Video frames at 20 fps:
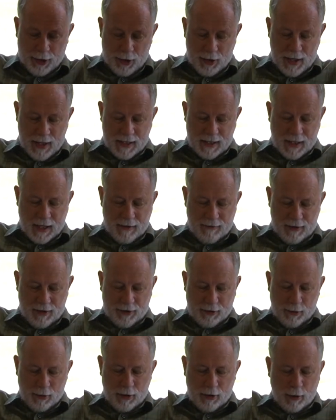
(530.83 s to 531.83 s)

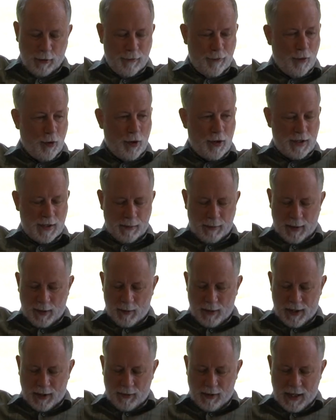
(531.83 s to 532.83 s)
37:3-4, somebody
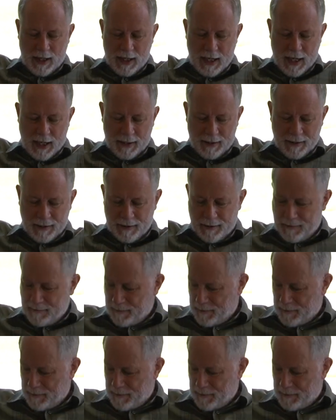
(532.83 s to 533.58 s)
wanna read that?